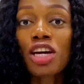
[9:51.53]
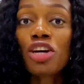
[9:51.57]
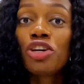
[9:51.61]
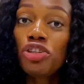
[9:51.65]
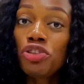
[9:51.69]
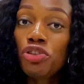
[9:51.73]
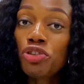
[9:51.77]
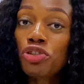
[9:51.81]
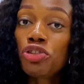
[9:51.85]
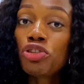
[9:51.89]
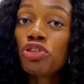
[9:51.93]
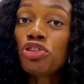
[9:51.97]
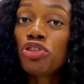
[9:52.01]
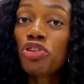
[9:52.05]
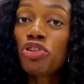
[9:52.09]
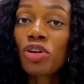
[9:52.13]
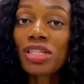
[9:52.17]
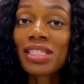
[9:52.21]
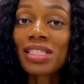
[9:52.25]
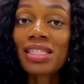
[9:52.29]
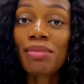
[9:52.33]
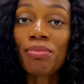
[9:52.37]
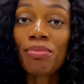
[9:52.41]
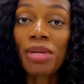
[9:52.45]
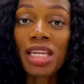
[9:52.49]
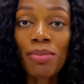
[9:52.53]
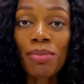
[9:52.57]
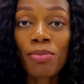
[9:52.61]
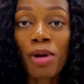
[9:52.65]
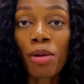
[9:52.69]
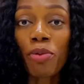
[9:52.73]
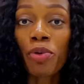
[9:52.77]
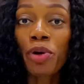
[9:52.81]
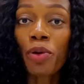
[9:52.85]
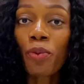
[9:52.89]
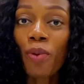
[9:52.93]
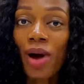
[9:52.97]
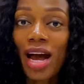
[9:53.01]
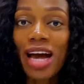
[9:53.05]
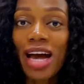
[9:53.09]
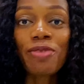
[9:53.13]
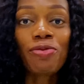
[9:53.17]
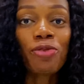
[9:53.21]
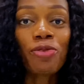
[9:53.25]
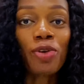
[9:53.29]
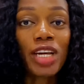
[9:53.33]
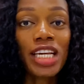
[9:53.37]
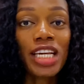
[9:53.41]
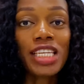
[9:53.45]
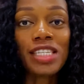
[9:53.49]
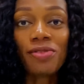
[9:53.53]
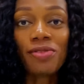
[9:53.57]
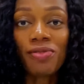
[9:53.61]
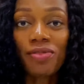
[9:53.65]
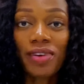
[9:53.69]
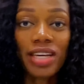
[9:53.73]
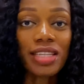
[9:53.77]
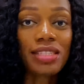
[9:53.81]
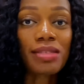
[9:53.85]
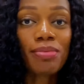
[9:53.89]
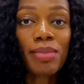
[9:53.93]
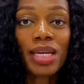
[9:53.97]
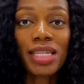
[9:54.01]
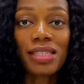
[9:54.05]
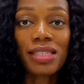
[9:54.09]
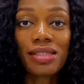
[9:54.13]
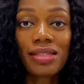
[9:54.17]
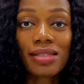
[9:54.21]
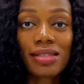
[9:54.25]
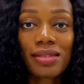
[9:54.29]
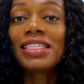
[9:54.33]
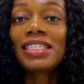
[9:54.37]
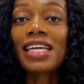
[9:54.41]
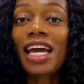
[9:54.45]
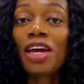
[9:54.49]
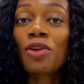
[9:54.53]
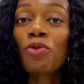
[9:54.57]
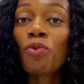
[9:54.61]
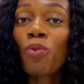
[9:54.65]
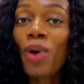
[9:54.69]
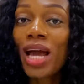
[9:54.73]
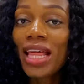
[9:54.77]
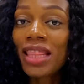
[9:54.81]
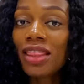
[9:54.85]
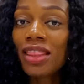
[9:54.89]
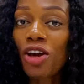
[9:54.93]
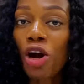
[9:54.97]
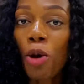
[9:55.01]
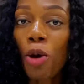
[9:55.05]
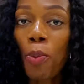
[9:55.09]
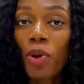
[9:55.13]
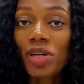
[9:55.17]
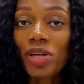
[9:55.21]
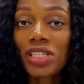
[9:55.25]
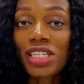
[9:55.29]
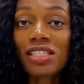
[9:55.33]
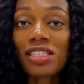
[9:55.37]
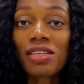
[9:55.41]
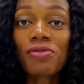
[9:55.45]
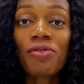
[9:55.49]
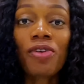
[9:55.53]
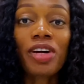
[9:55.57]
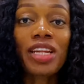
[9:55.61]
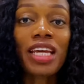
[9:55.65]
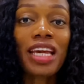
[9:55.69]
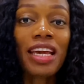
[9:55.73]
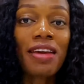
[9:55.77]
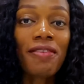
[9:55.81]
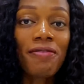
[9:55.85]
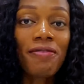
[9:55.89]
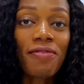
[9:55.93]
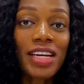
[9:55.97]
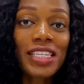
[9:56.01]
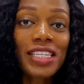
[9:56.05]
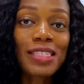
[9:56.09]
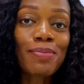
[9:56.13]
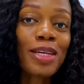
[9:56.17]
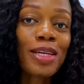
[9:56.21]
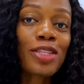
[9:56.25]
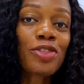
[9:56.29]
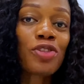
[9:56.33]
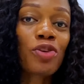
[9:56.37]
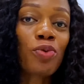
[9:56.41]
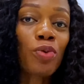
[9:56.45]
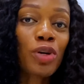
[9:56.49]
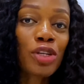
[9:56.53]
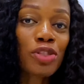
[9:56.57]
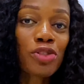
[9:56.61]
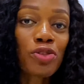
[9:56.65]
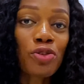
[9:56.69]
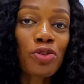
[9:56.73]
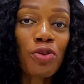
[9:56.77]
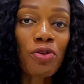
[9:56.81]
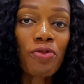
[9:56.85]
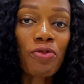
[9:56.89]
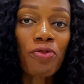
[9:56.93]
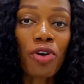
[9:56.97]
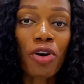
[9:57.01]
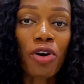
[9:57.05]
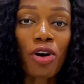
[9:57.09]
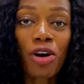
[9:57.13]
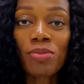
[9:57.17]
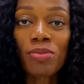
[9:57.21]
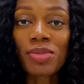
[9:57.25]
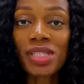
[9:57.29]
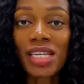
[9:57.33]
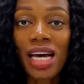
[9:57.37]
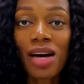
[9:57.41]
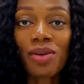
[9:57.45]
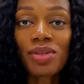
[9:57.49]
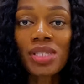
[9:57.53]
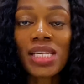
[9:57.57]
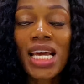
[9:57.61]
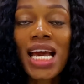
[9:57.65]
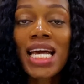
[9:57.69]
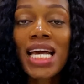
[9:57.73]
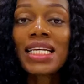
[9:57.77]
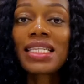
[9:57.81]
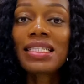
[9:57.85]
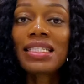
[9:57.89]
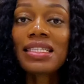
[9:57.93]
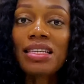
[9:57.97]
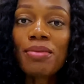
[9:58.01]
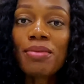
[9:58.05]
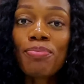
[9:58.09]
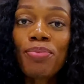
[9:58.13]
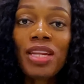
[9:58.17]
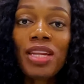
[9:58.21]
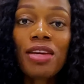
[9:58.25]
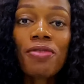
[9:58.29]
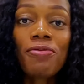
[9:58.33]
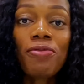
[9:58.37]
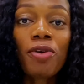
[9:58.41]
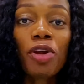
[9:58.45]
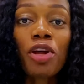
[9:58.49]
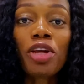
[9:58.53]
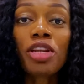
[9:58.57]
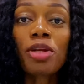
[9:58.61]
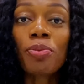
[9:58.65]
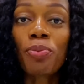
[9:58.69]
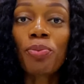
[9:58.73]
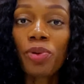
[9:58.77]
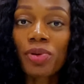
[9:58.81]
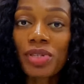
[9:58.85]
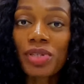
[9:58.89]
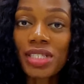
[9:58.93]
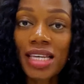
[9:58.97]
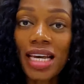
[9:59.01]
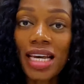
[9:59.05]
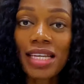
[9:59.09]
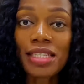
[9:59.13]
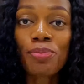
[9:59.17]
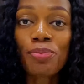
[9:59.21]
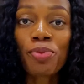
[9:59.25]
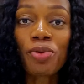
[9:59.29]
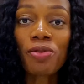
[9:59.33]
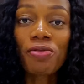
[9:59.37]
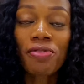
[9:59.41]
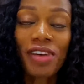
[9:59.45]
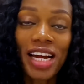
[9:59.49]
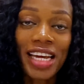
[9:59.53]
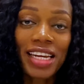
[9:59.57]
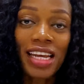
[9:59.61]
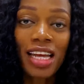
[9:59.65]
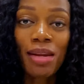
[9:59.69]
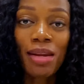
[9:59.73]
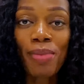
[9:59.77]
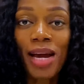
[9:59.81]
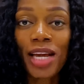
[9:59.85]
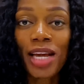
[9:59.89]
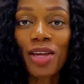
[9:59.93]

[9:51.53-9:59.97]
You should note the minimum required for each investment. Then when the opportunity for the investment you want to go for comes out, simply follow the process provided by